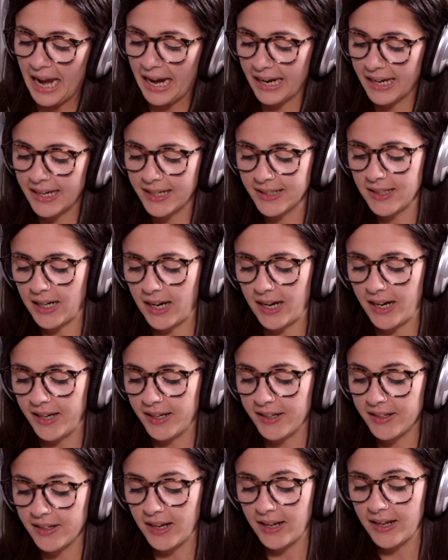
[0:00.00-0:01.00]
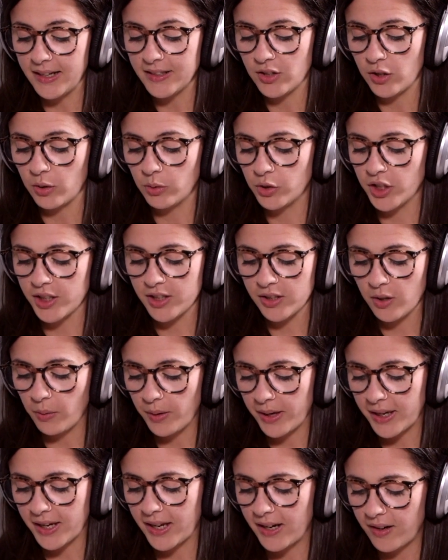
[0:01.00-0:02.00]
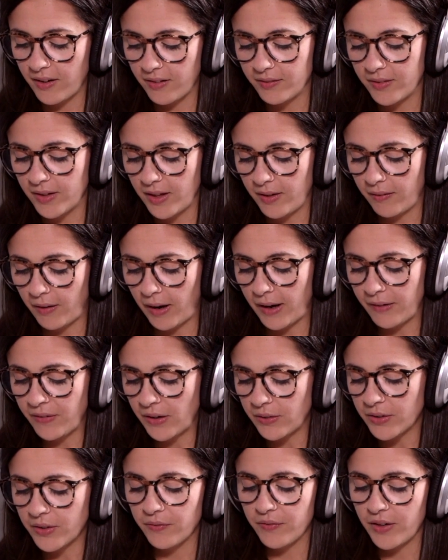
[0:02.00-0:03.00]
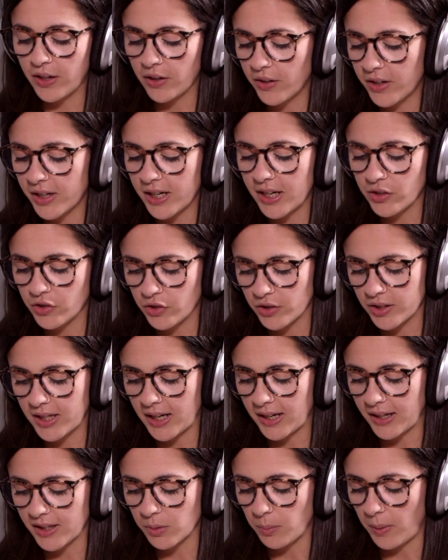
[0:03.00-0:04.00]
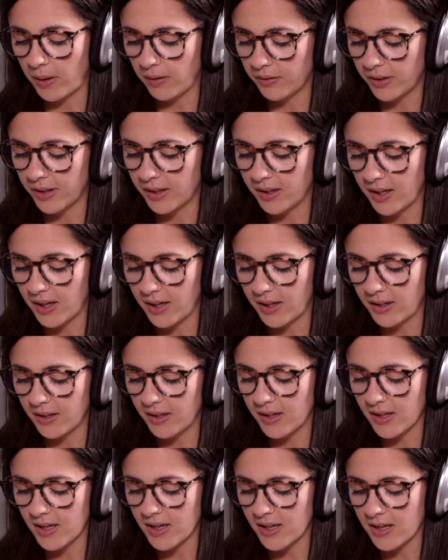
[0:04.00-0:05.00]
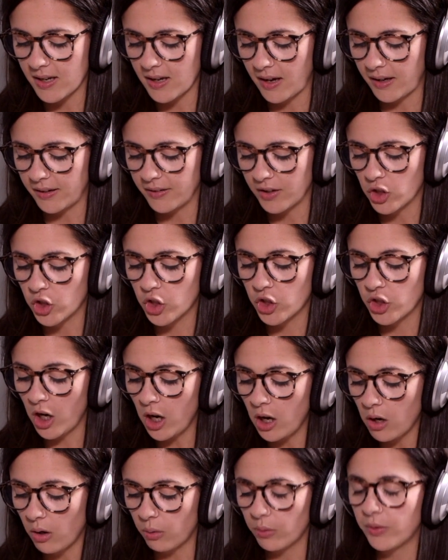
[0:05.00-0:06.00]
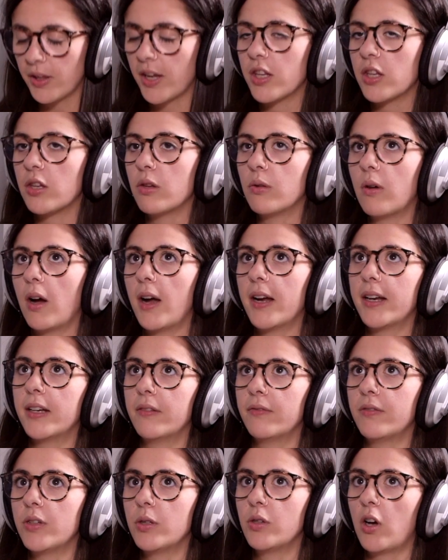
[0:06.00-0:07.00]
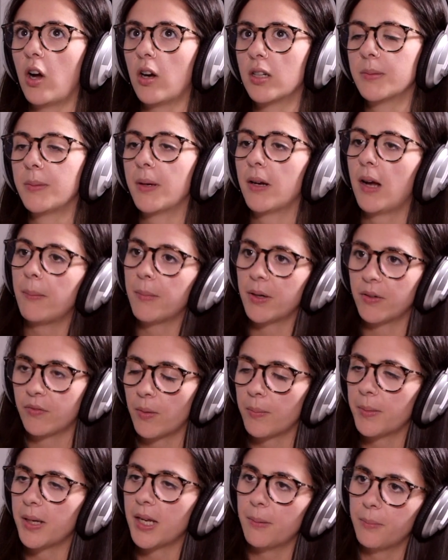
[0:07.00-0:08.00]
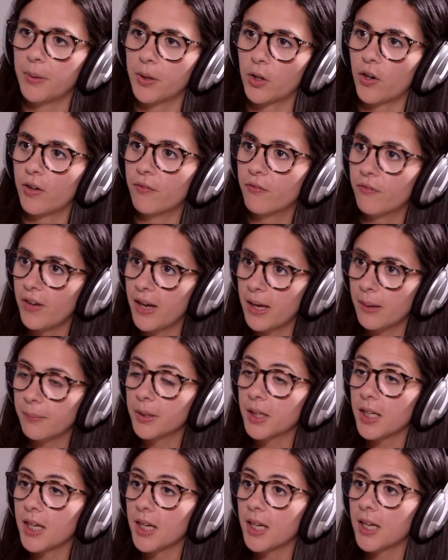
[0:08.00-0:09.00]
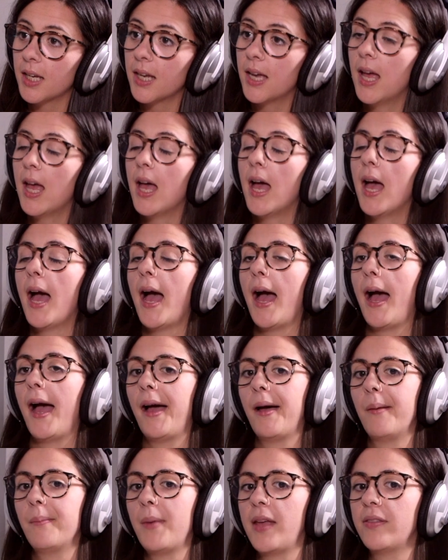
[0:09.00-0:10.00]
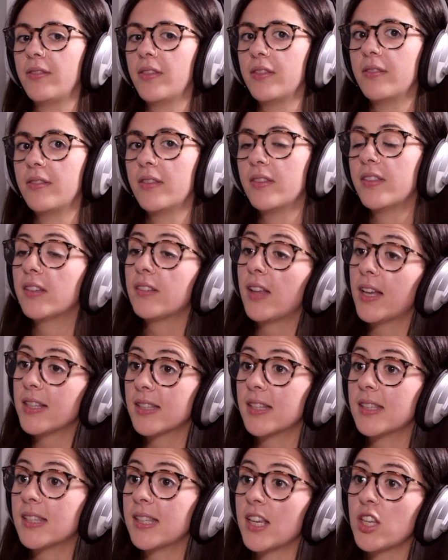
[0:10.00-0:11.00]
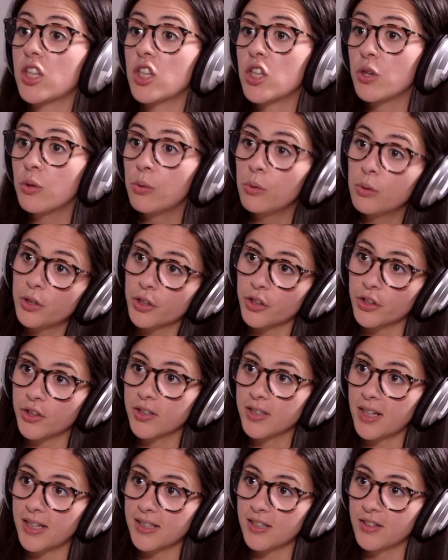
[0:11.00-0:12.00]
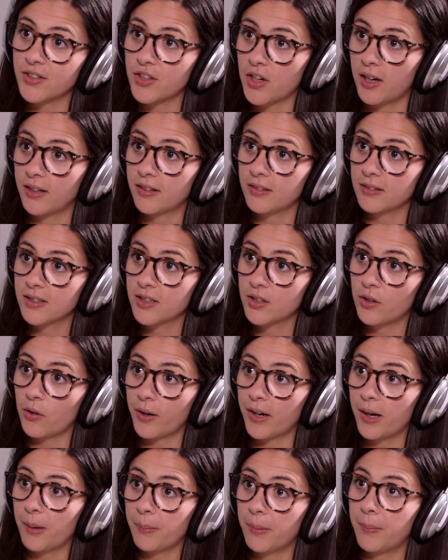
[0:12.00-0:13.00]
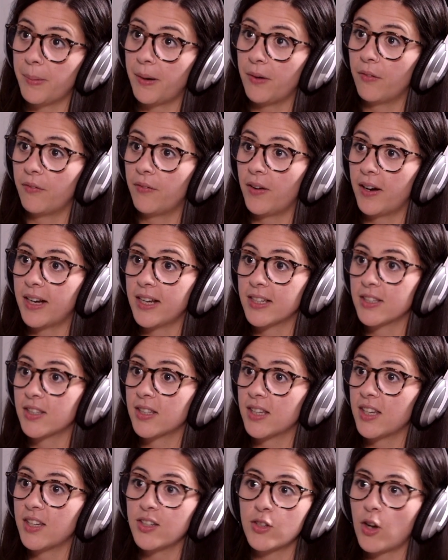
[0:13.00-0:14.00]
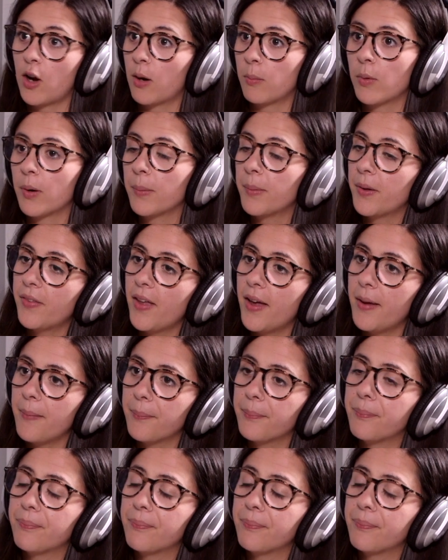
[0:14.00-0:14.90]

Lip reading: And so just going in, I found it very interesting as well in the show that you talked about coming from an immigrant family, and the lessons that you learned as a child growing up about finance. Can you talk more about that?